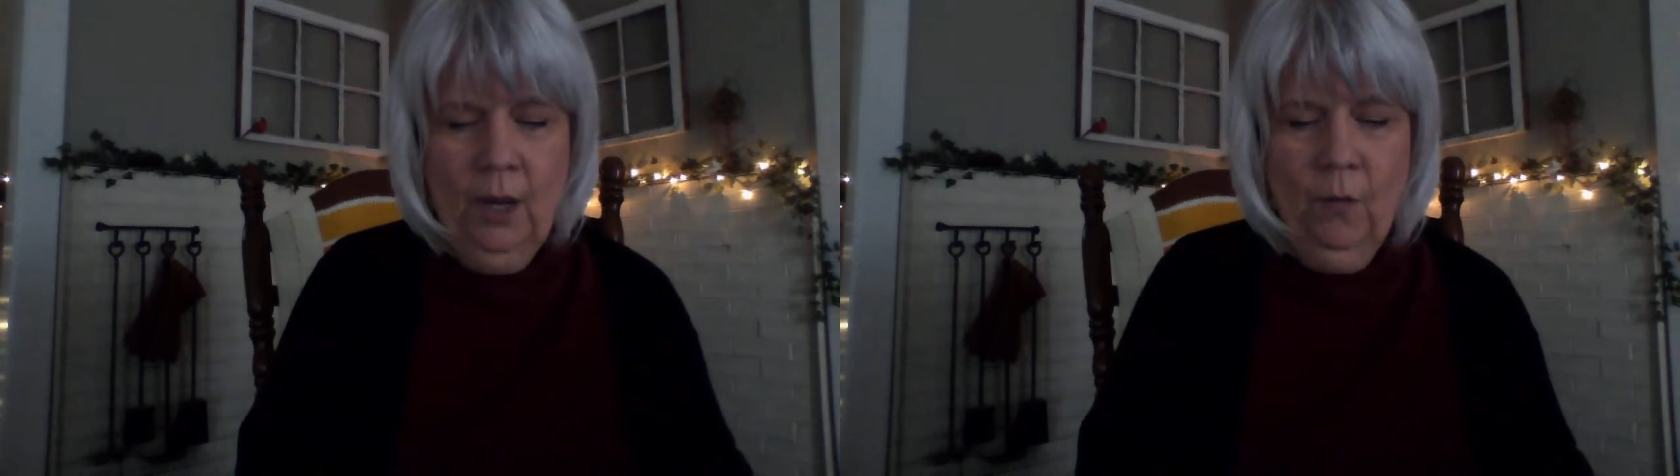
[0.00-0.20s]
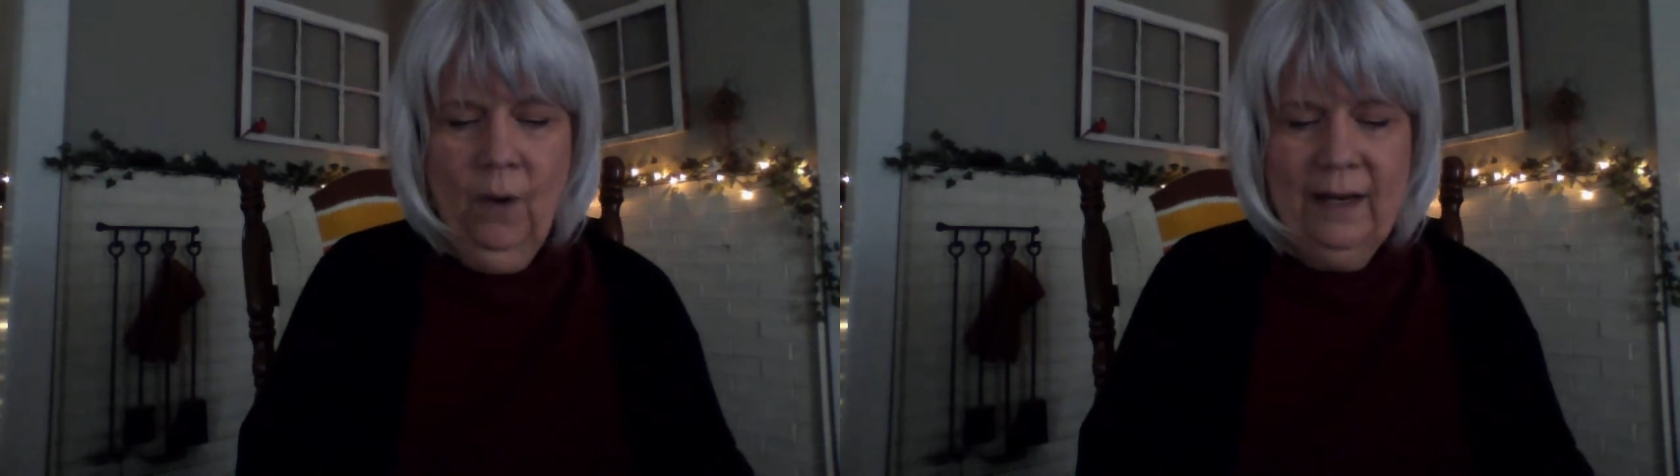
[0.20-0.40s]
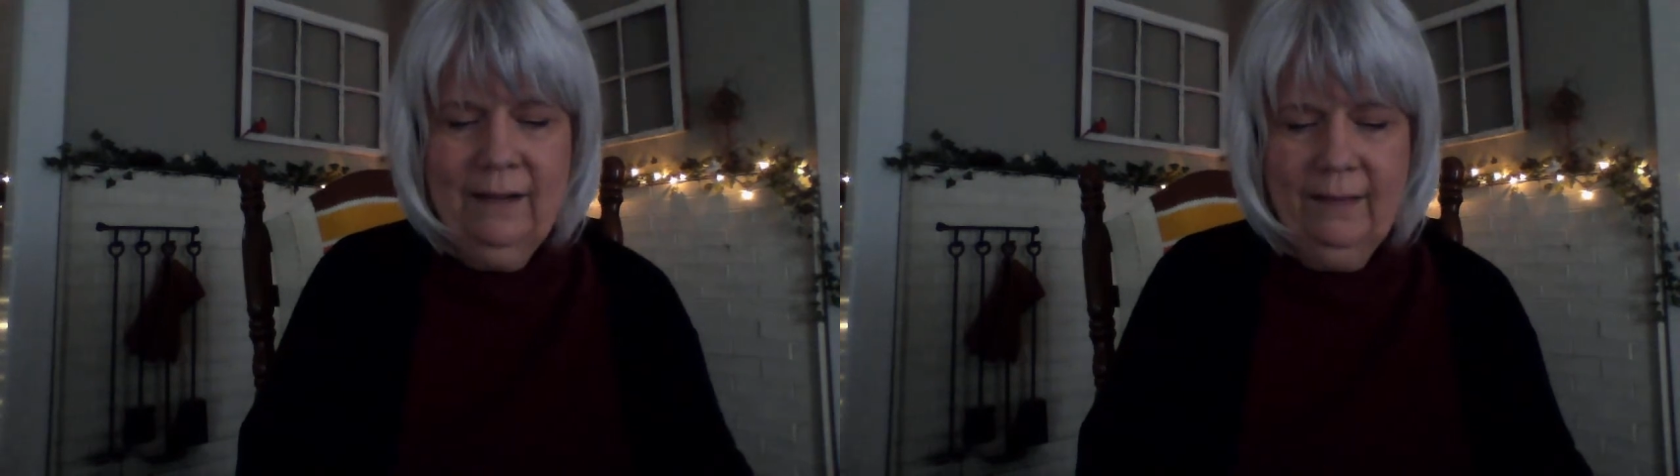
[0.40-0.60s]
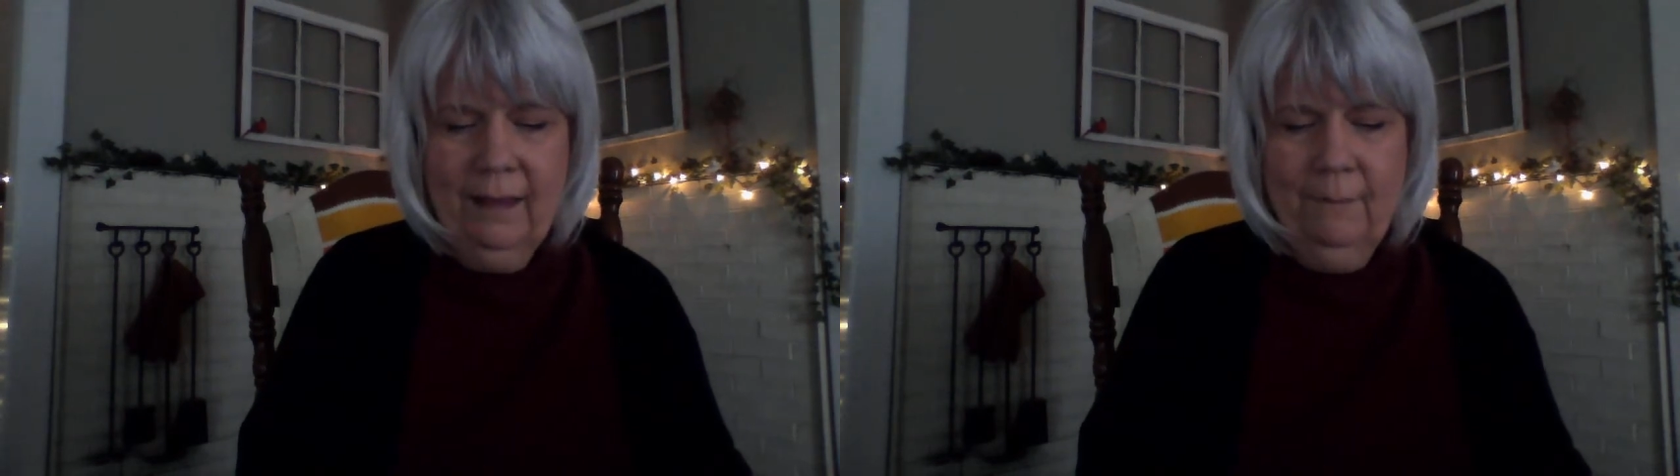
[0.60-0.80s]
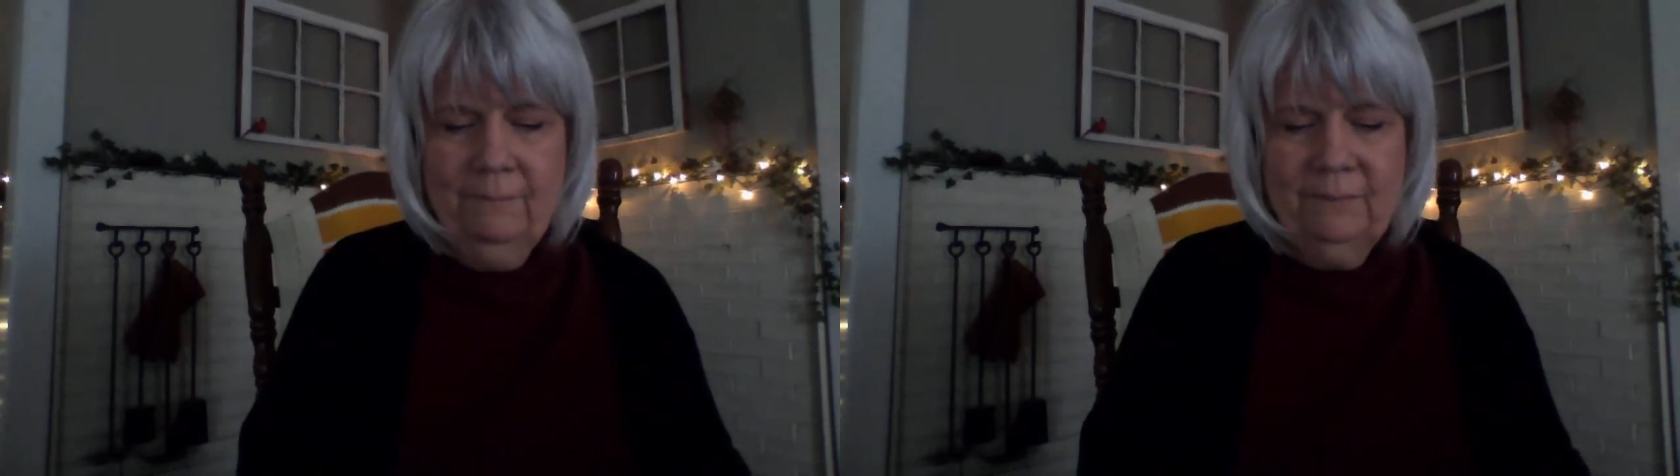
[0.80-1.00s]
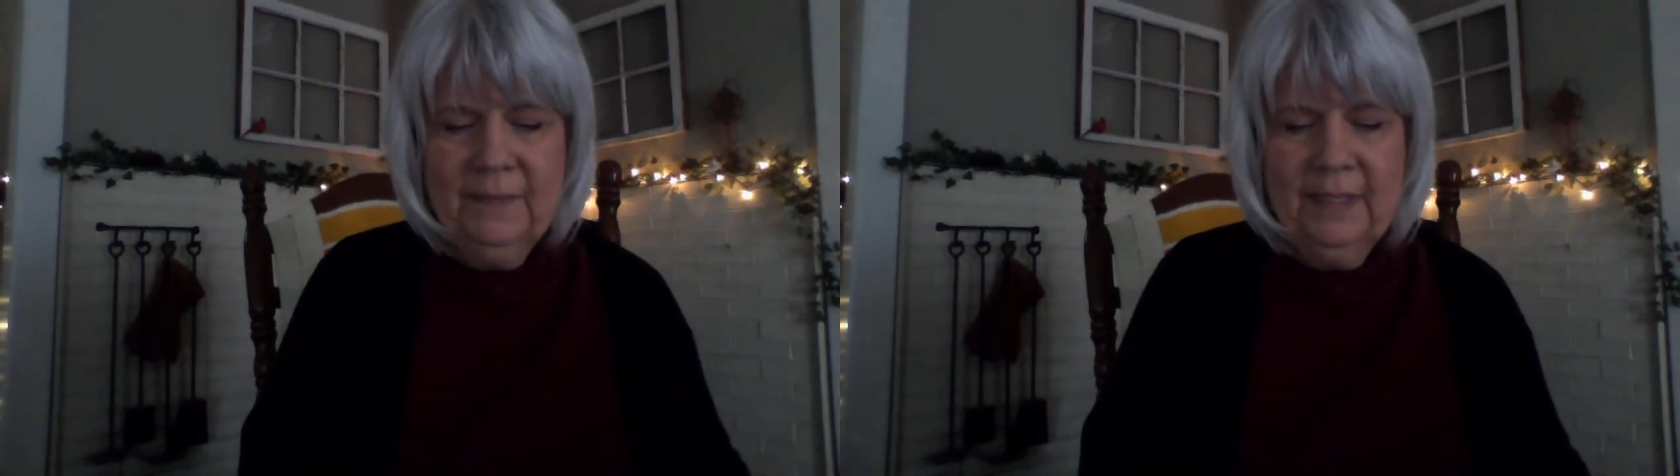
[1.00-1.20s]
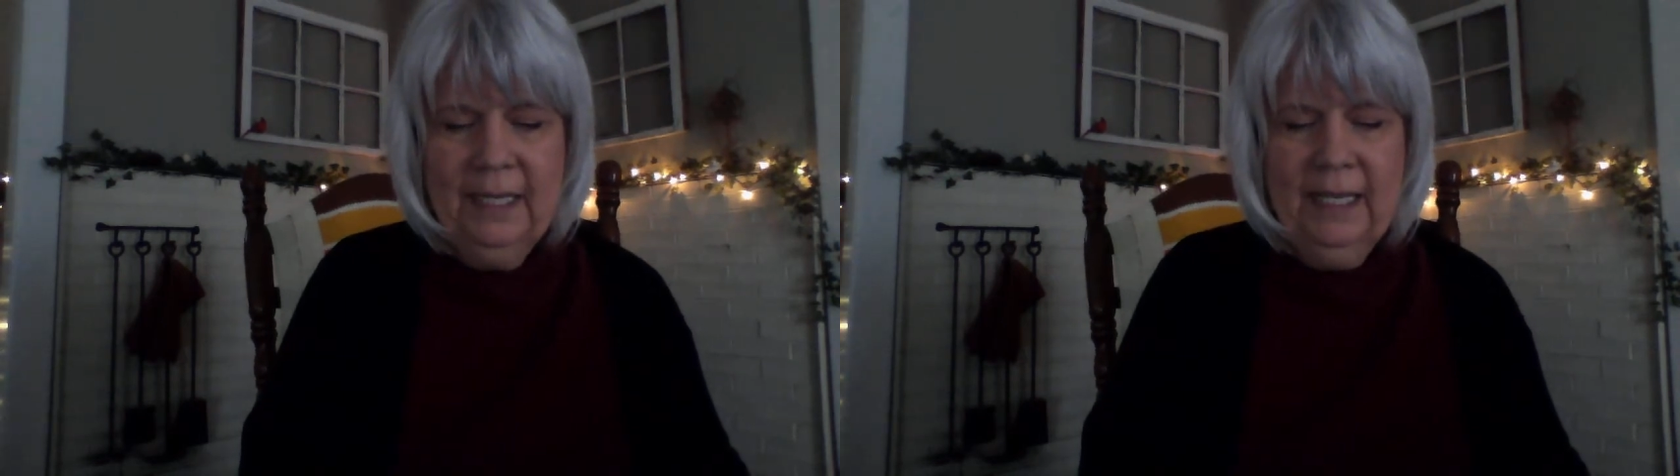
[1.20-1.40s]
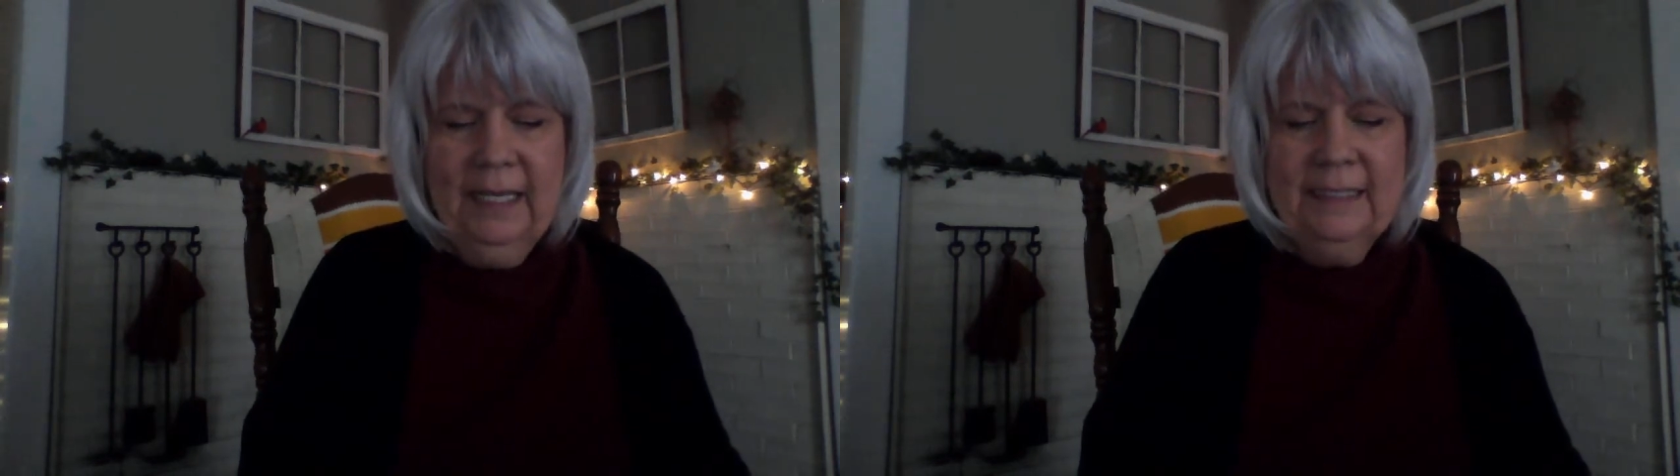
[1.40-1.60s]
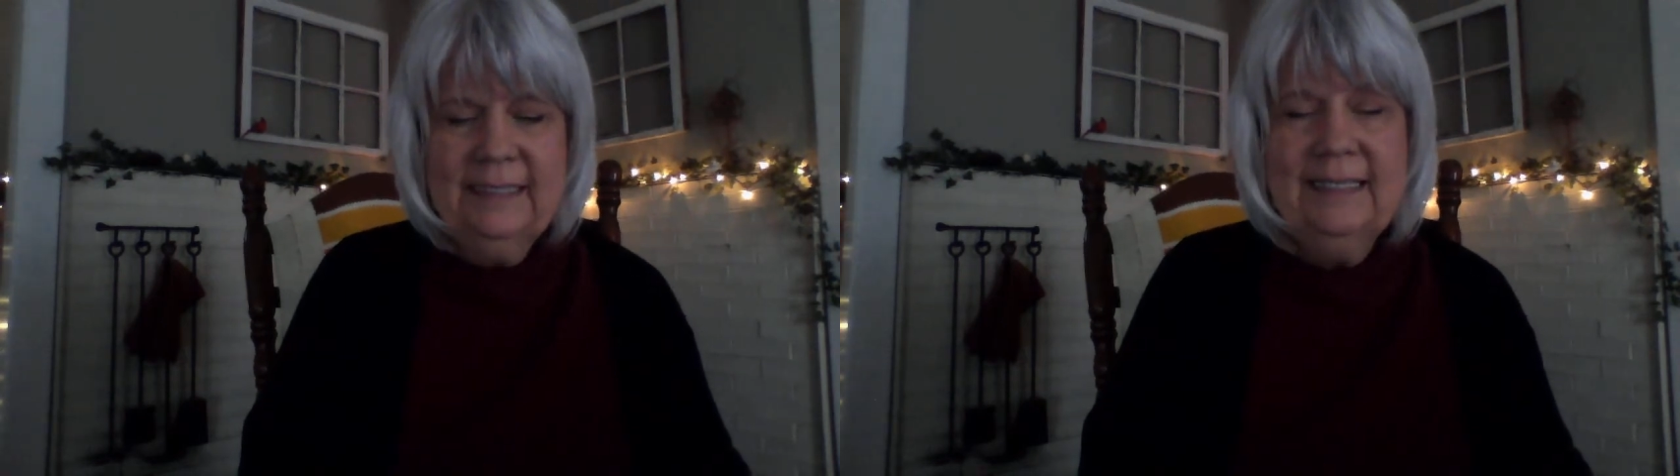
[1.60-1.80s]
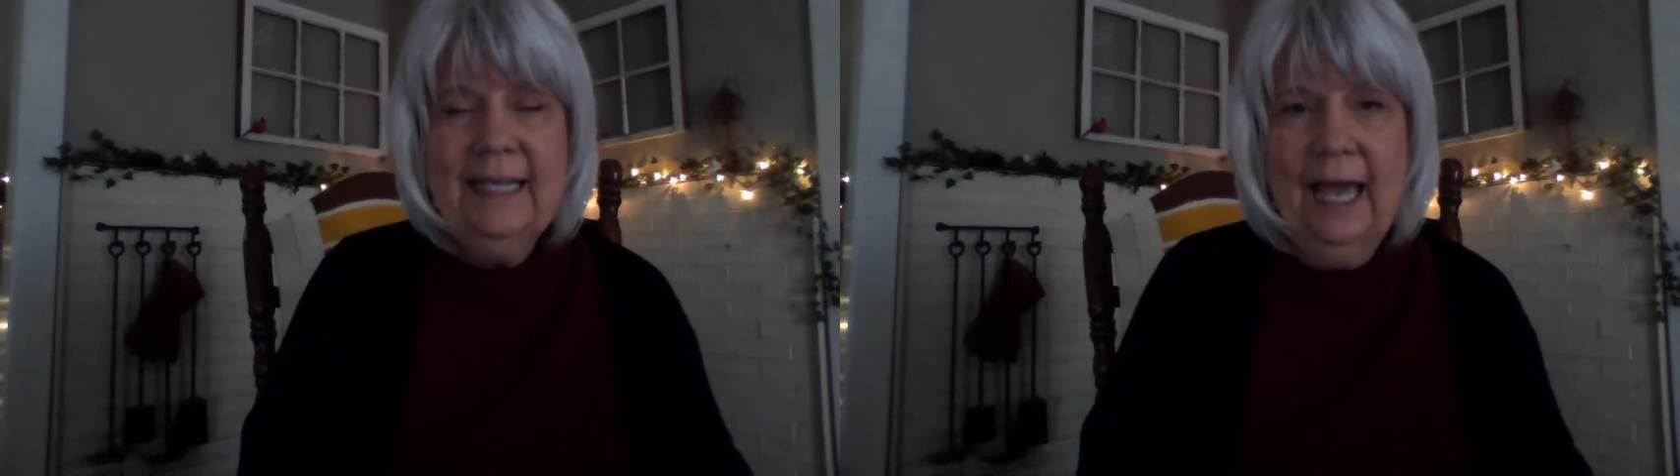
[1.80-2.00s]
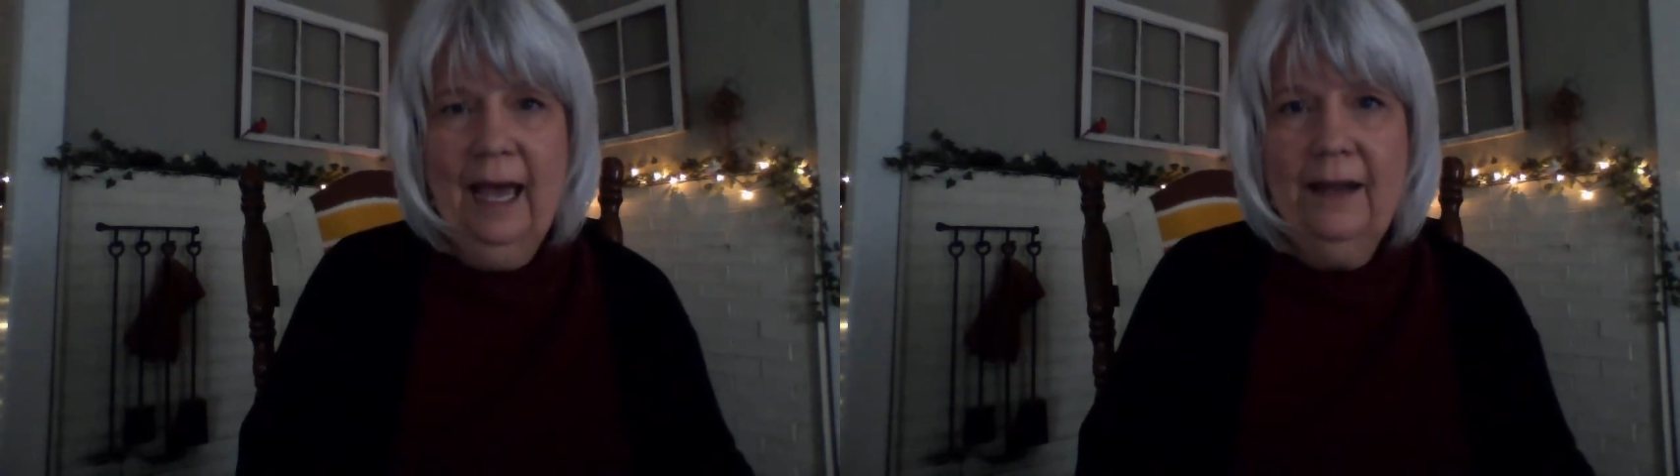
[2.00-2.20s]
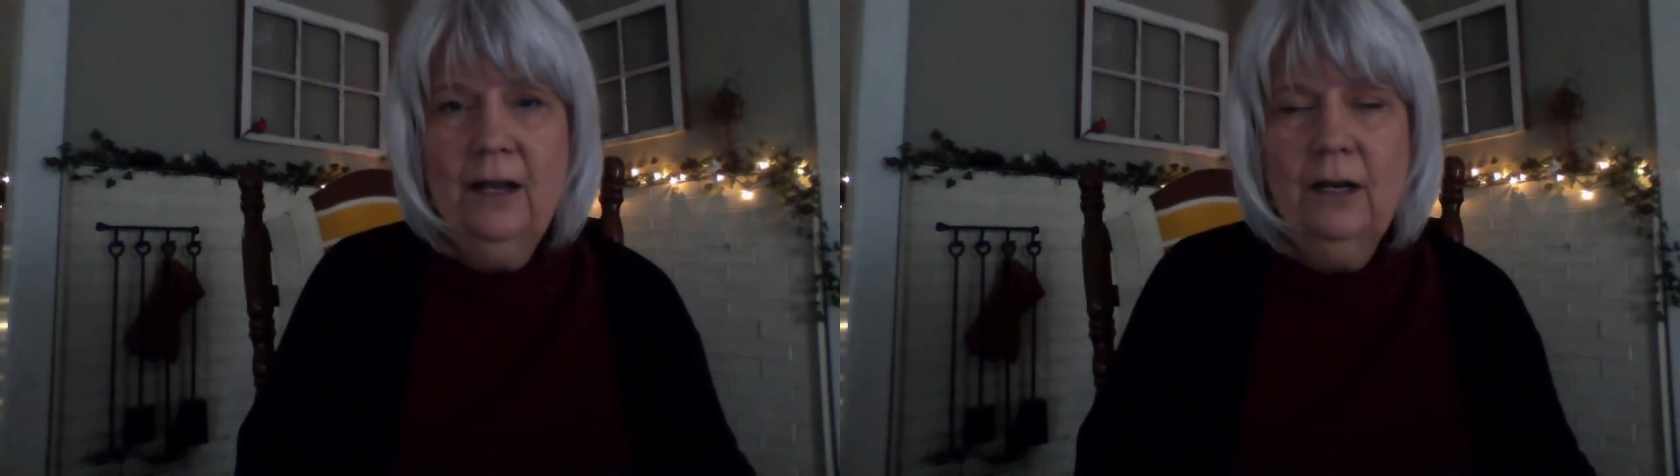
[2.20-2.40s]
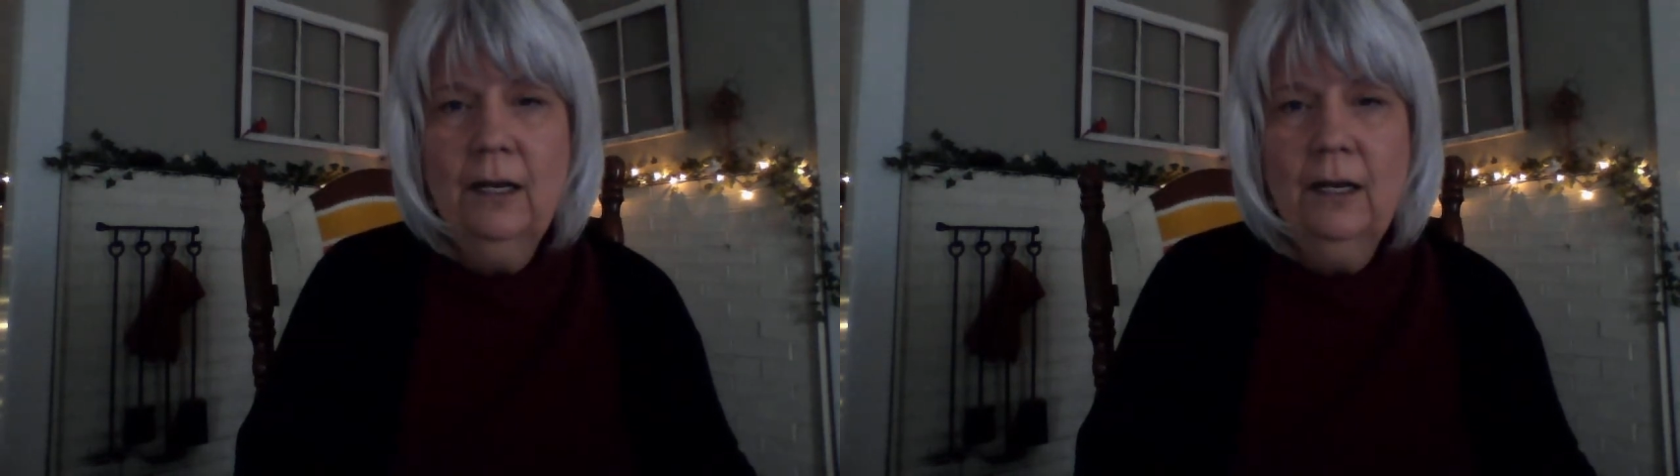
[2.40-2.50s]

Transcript: One of them said,